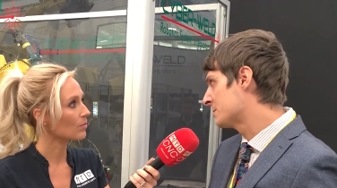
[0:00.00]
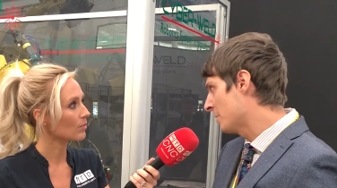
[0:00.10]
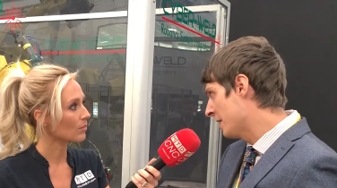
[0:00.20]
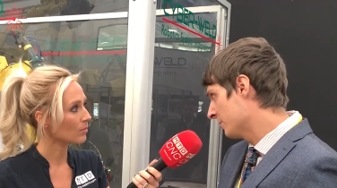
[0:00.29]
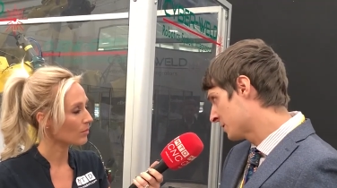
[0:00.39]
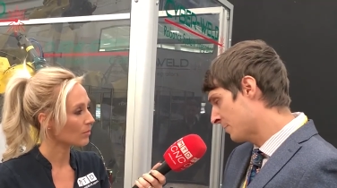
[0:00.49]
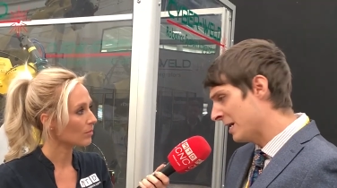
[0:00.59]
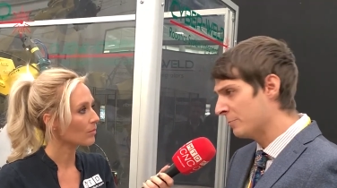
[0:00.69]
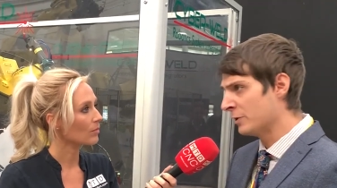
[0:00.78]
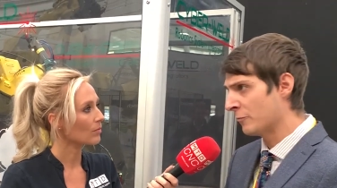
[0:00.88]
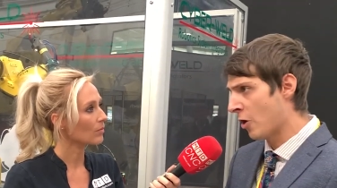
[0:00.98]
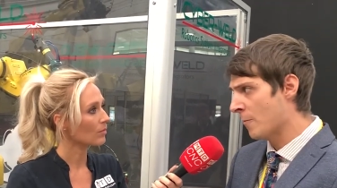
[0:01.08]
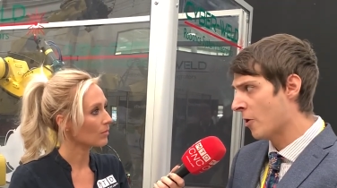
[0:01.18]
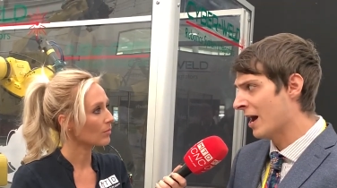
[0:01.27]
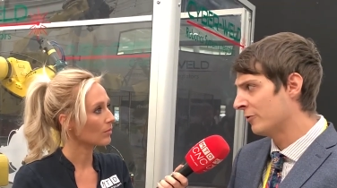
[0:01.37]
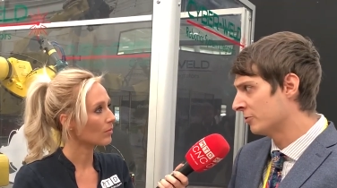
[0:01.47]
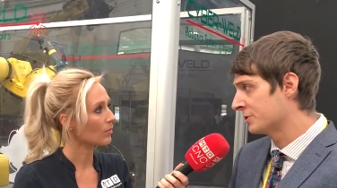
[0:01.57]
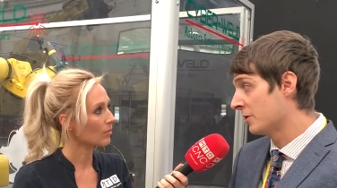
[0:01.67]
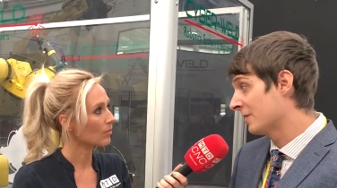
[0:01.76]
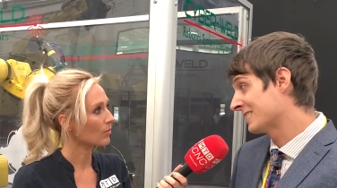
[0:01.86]
Speaker 1: speed, speed with the robot and
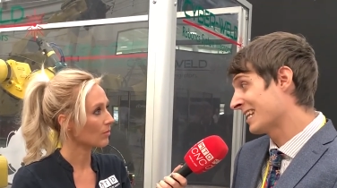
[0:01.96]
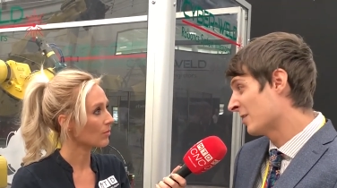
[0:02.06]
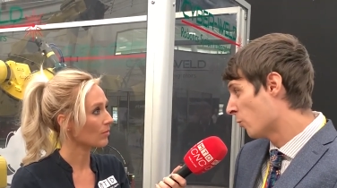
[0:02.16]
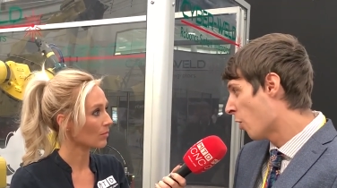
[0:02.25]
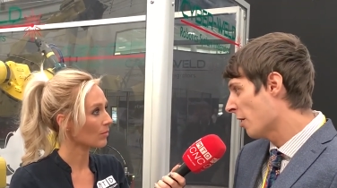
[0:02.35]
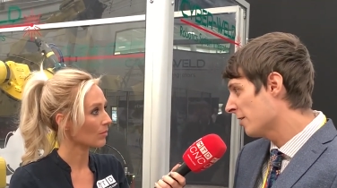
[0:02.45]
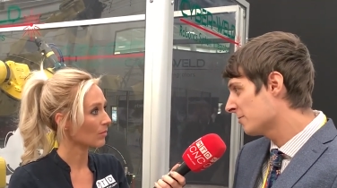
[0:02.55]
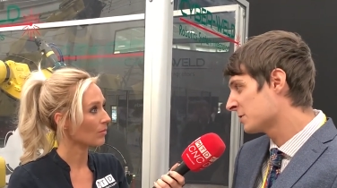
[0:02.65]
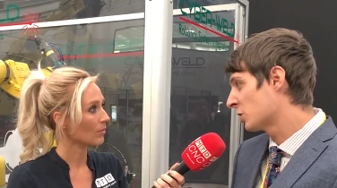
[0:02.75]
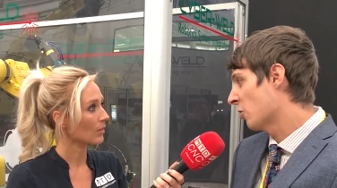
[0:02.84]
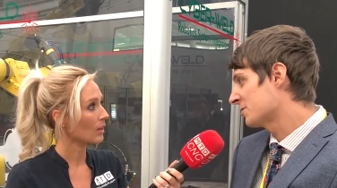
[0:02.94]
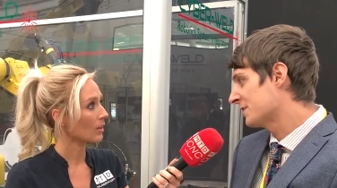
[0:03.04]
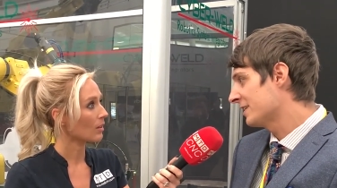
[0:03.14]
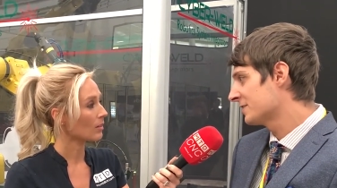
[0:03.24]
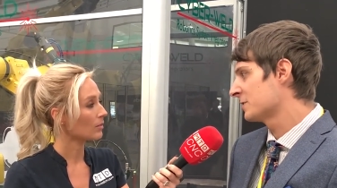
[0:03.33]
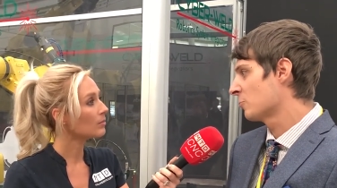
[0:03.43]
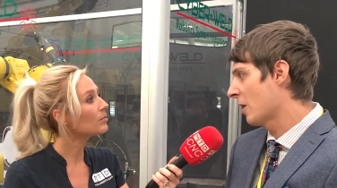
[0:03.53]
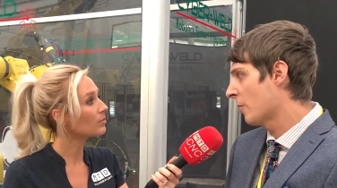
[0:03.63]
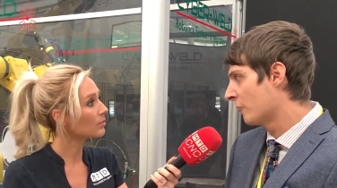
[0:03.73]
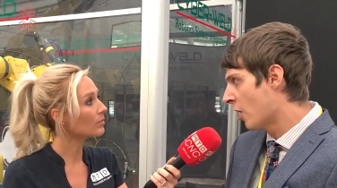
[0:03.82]
also, I say, the wire, so costings as
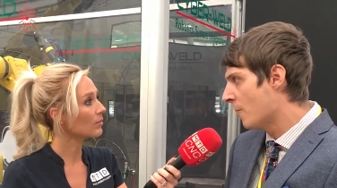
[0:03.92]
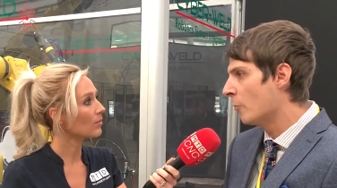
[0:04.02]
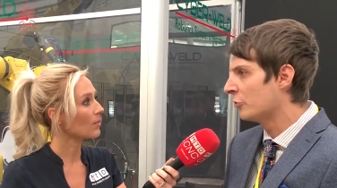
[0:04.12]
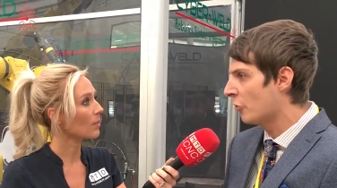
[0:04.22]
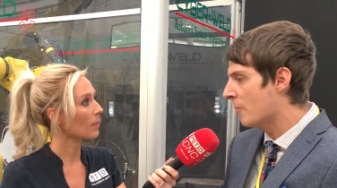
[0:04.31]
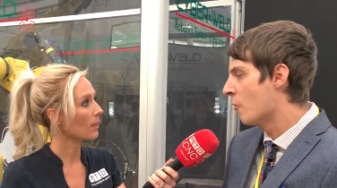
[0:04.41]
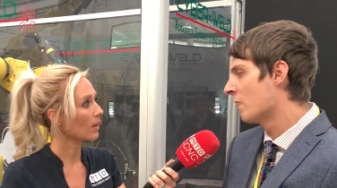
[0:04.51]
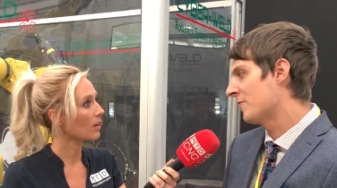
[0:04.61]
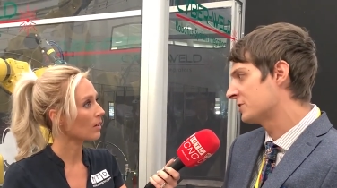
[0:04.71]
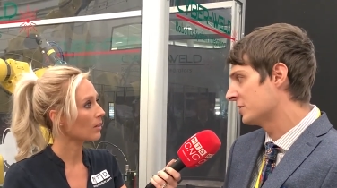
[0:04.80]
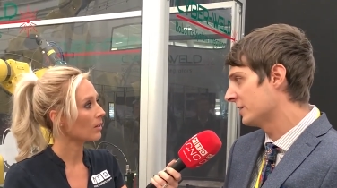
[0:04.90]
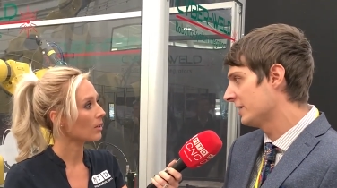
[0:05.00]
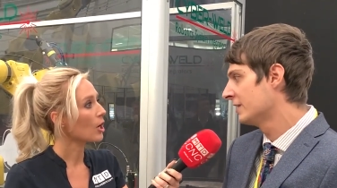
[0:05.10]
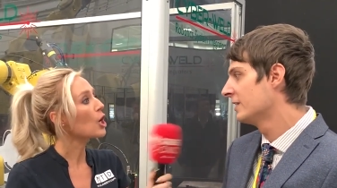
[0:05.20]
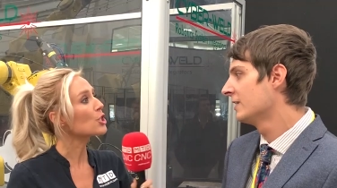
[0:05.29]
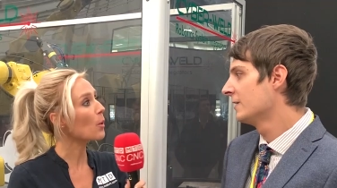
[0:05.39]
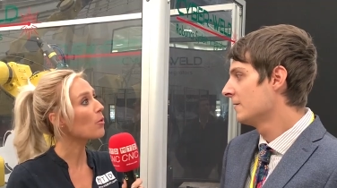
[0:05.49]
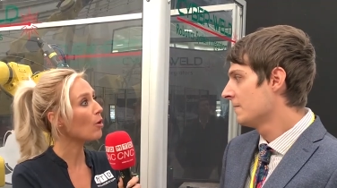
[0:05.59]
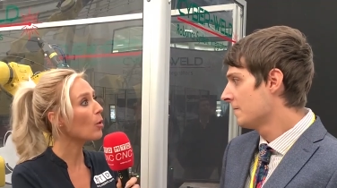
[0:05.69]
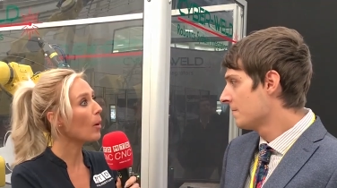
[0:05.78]
well. A robot will do it more efficiently.
Speaker 2: So
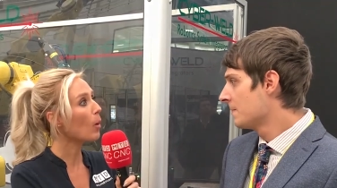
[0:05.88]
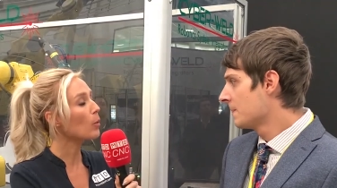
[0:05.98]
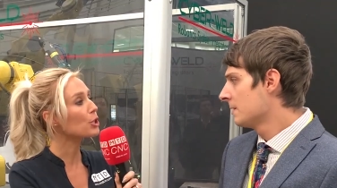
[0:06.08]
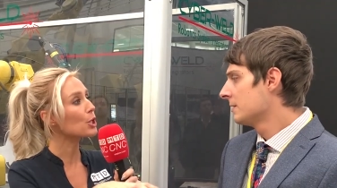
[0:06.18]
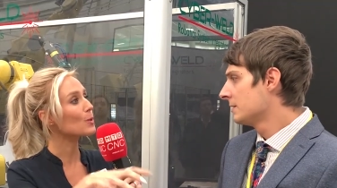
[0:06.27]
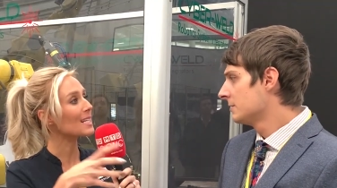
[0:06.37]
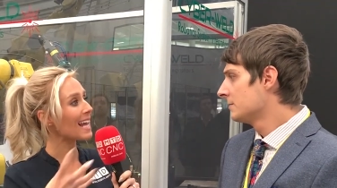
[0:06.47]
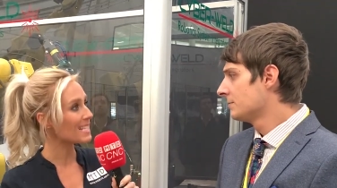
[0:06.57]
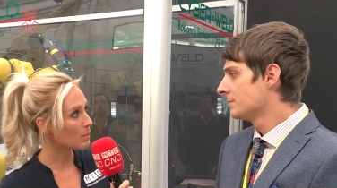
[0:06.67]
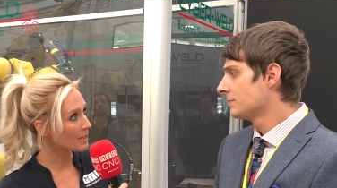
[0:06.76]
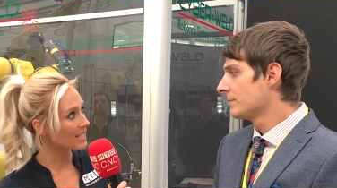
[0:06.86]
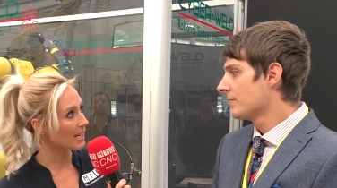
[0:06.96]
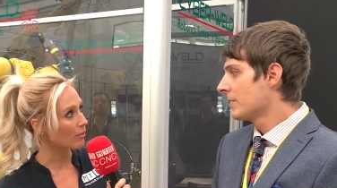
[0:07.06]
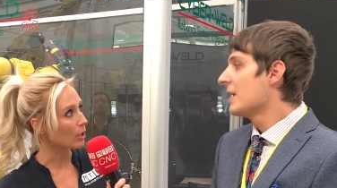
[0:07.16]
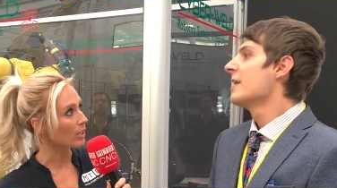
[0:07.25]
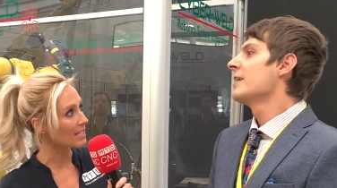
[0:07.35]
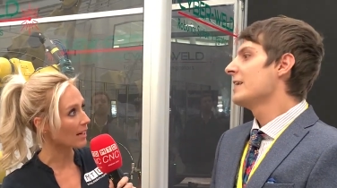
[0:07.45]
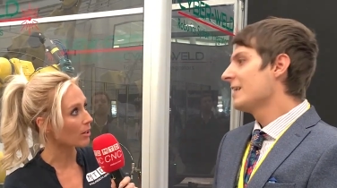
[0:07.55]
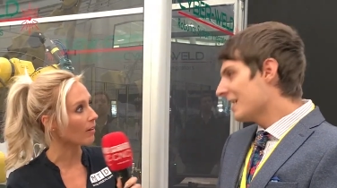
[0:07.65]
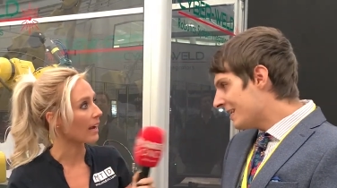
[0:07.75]
a robot would use less material, is
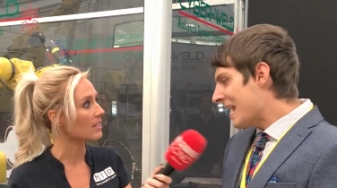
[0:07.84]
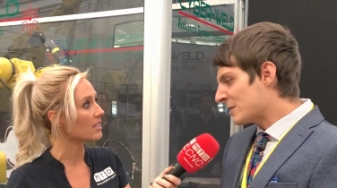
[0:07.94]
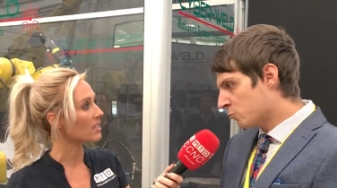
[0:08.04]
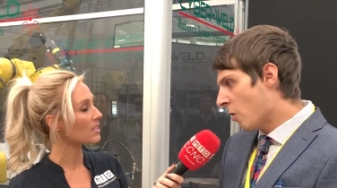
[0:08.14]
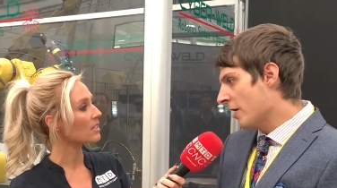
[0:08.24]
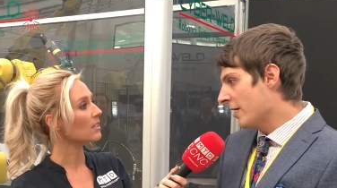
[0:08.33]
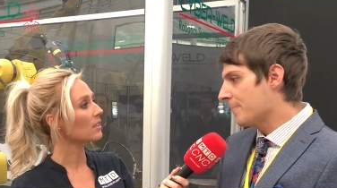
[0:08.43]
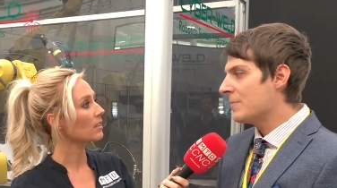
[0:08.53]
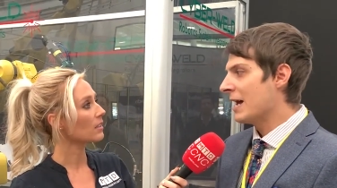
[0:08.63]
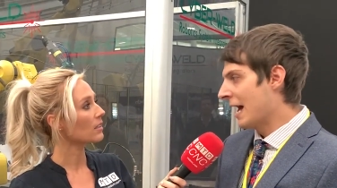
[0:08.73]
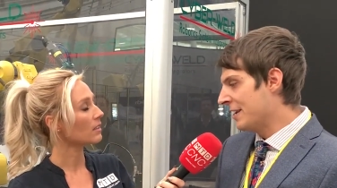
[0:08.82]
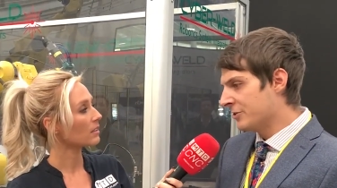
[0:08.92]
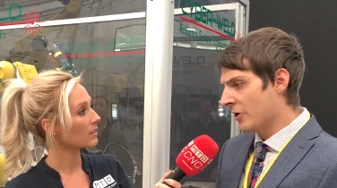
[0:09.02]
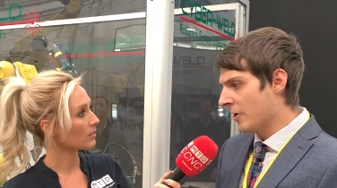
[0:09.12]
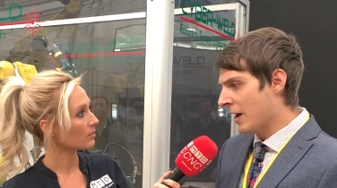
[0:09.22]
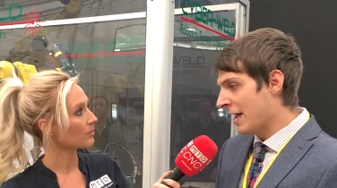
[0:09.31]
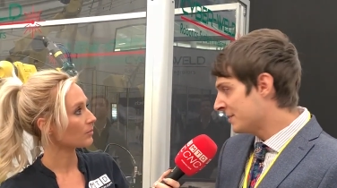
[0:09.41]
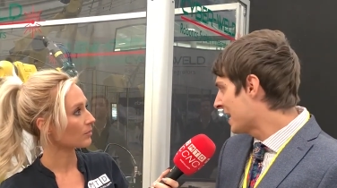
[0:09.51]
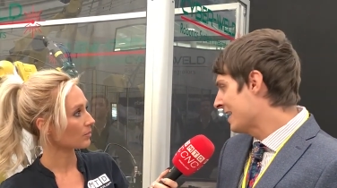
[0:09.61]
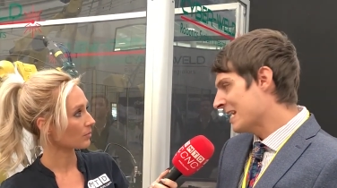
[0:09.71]
that correct? Less
Speaker 1: wire and, uh, and
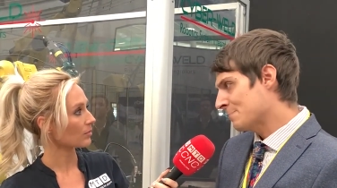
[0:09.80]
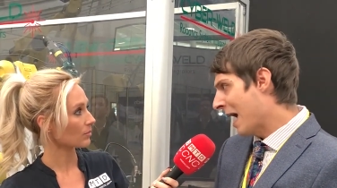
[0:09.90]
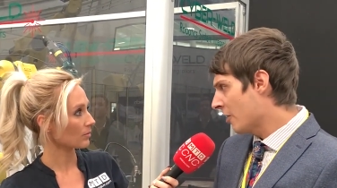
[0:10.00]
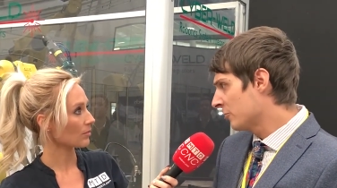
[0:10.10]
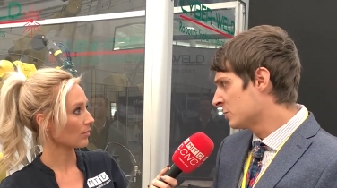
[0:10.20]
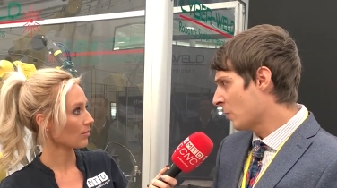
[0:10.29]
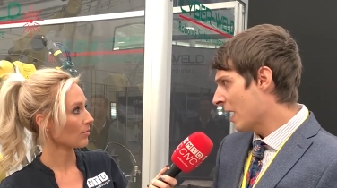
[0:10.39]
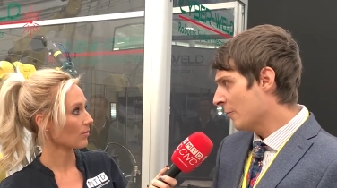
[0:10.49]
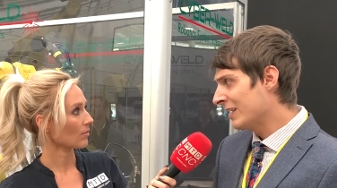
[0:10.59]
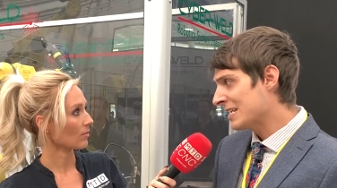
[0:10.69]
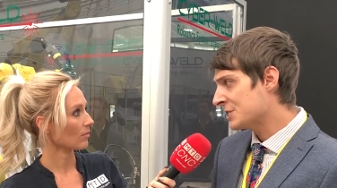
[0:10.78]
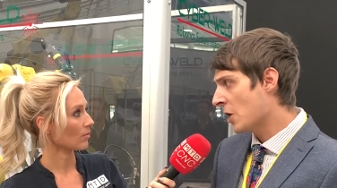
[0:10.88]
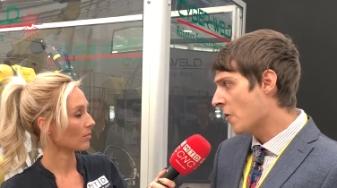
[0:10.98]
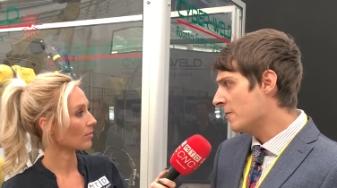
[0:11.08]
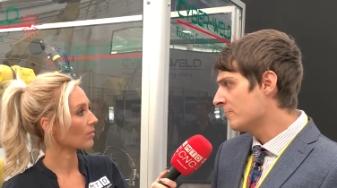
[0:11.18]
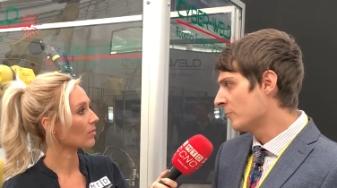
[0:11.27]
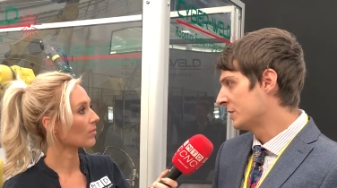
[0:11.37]
say, less power as well and less time,